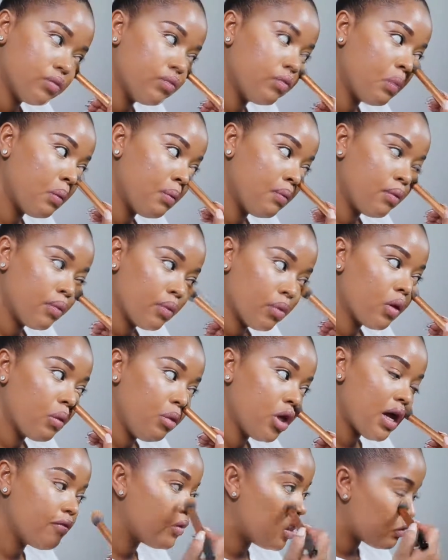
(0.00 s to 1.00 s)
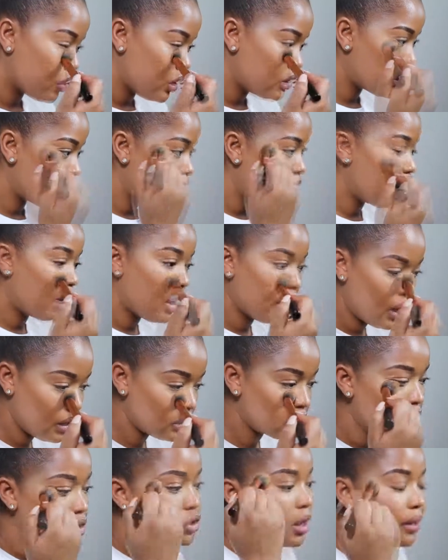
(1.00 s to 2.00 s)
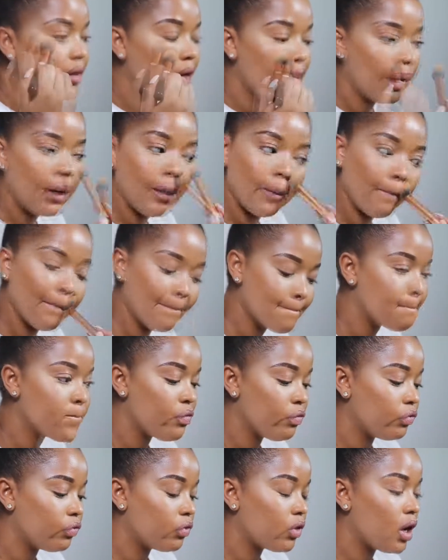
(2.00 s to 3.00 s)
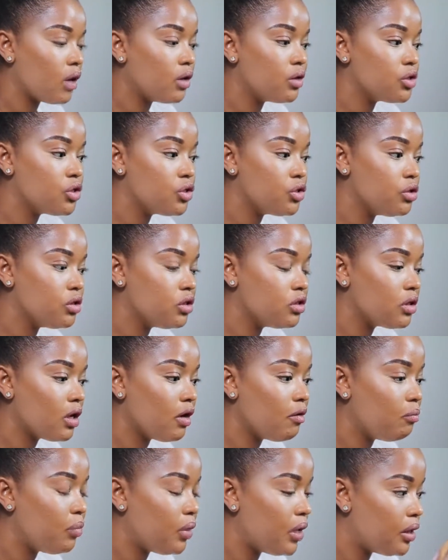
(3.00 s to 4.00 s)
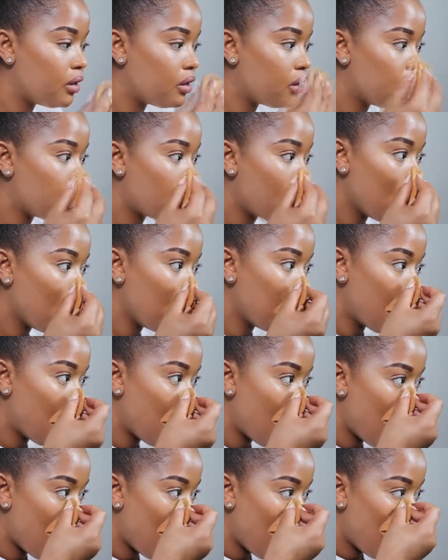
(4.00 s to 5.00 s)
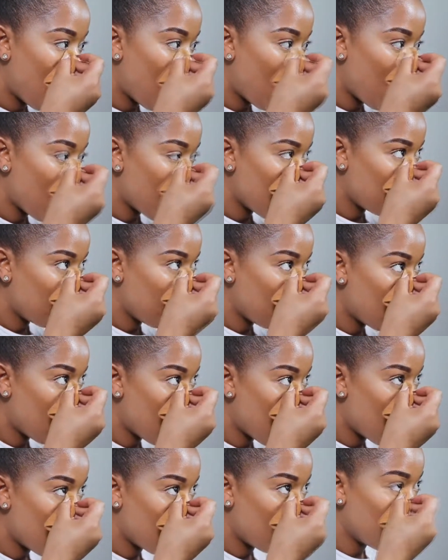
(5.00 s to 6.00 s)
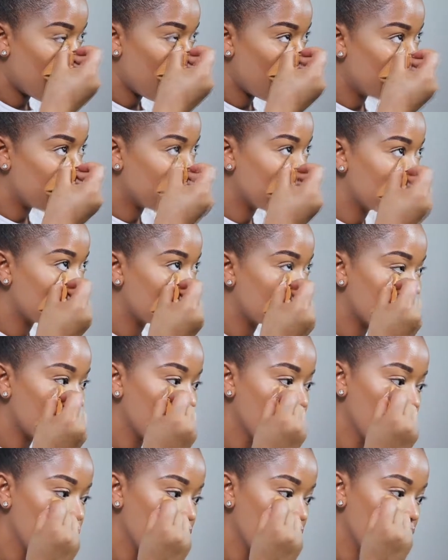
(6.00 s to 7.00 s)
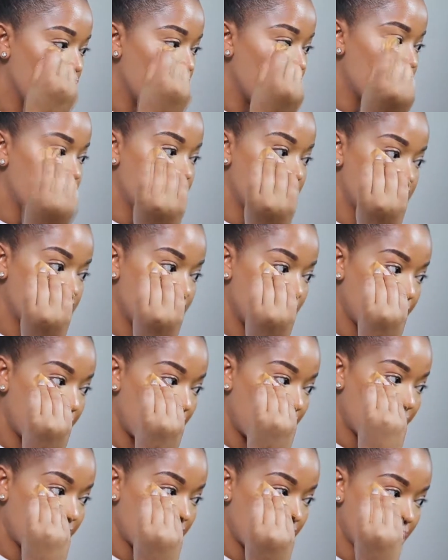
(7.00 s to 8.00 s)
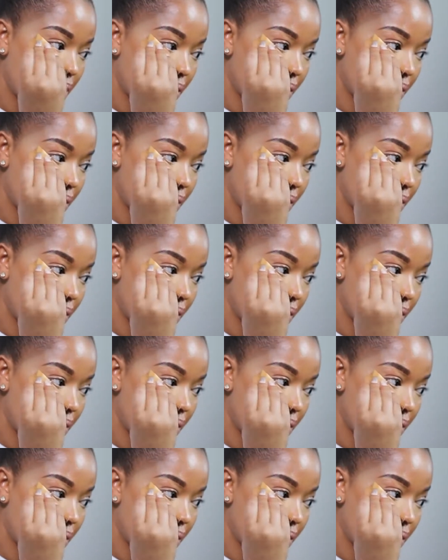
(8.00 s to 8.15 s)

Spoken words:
So I blend it up again, and as soon as I've blended it up, I apply the setting powder.